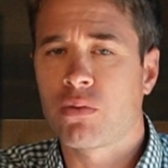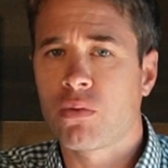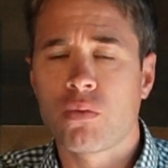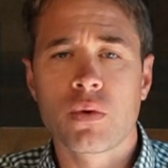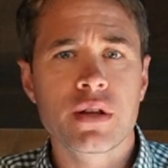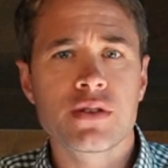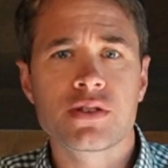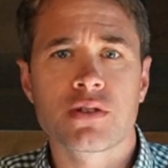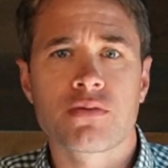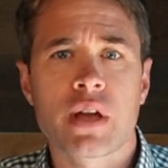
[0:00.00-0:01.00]
What is
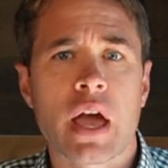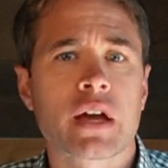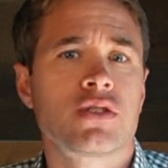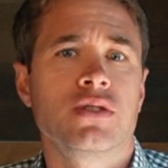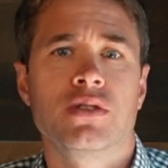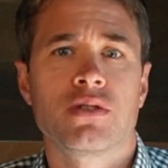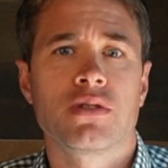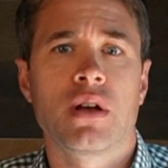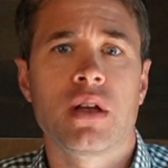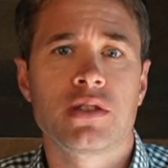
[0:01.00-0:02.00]
your reaction
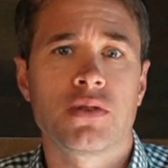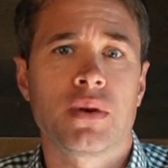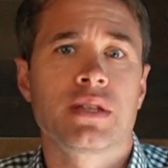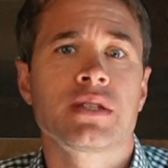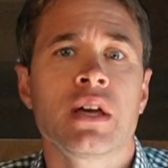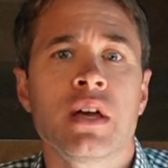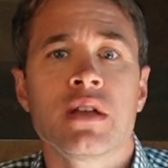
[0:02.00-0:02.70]
to it?